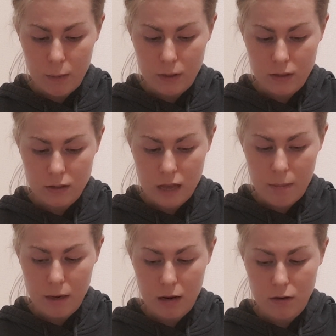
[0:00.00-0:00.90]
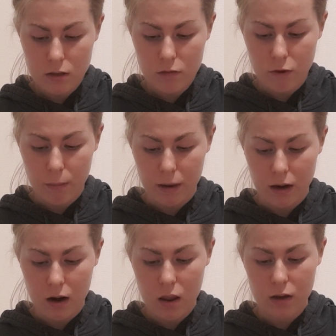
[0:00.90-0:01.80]
went a step nearer to the robin
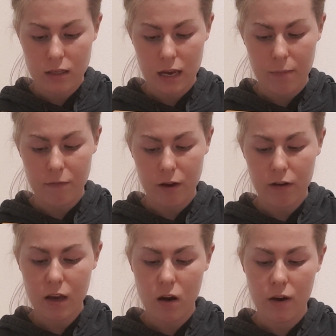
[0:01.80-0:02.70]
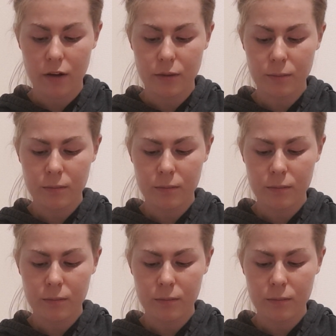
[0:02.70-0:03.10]
and looked at him very hard.